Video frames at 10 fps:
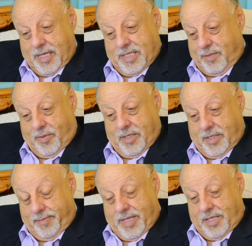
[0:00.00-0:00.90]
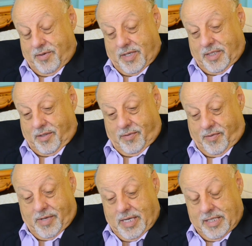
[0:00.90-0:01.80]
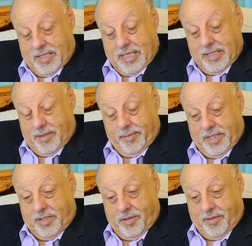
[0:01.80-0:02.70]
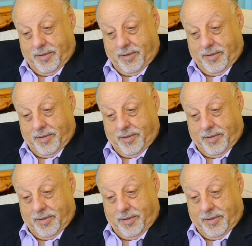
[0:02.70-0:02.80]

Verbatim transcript: I just wanted to meet you. I said, Oh, Grace, nice to meet you.